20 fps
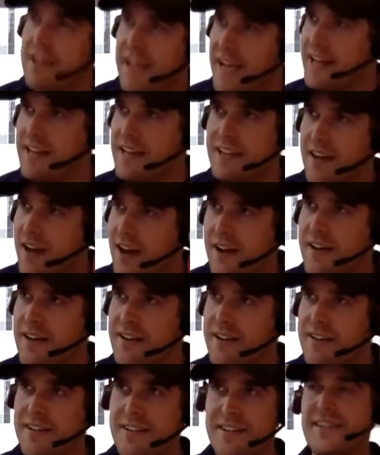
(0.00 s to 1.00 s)
get it done,
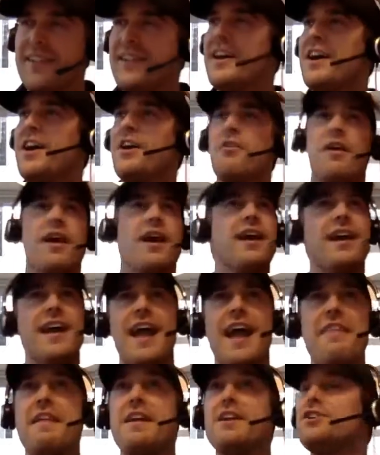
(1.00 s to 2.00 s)
right?
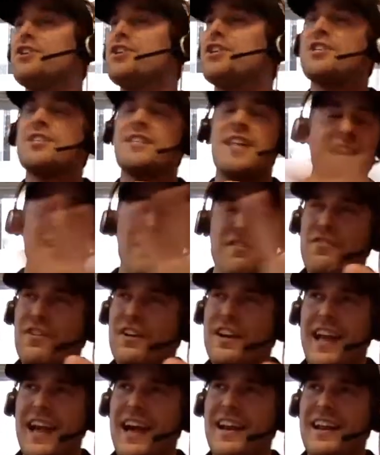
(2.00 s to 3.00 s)
And then you just set it and
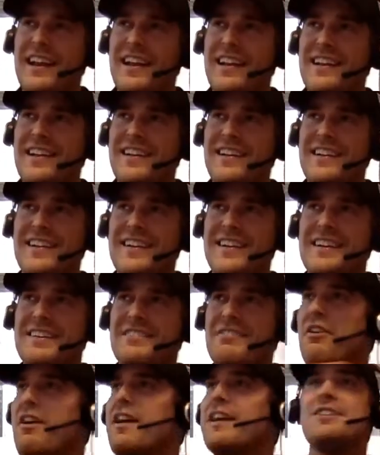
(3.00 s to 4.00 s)
forget it,
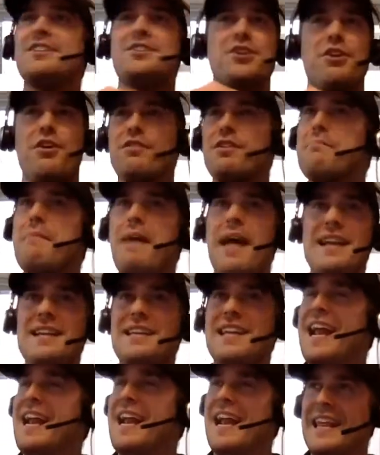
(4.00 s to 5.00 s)
right? So you don't have to
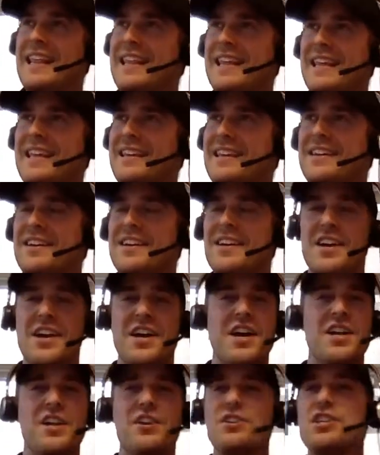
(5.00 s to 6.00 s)
maintain anything.
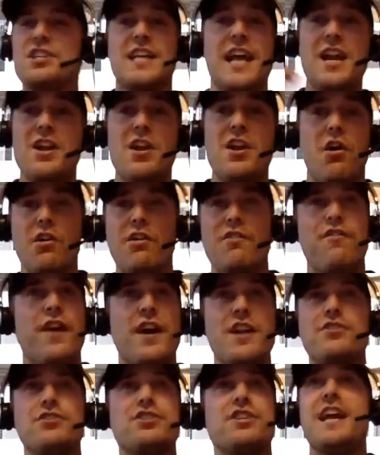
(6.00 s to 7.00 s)
You'll just get notified.
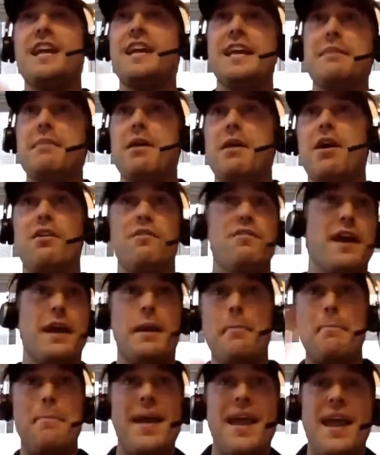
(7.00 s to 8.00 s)
You'll just get an email of
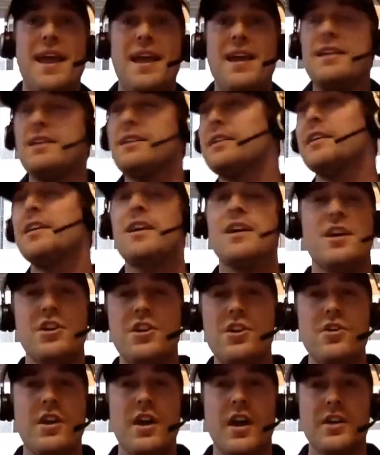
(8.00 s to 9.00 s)
like, ping,
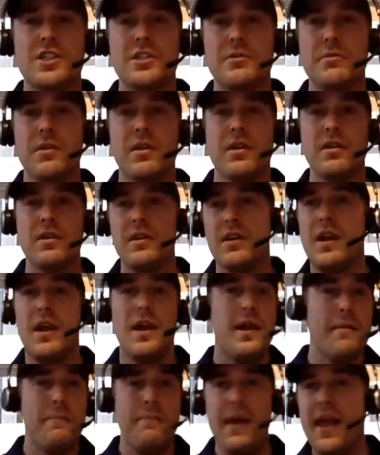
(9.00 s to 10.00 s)
new customer,
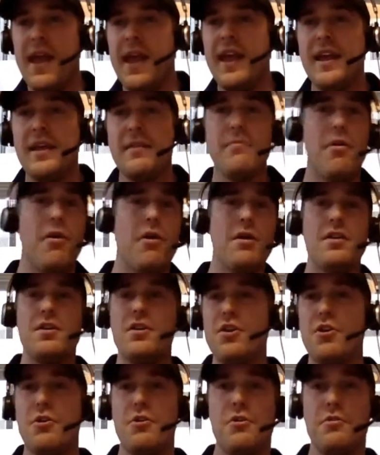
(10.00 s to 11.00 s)
ping more
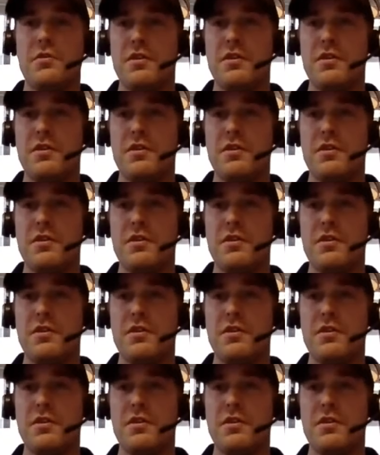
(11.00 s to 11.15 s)
new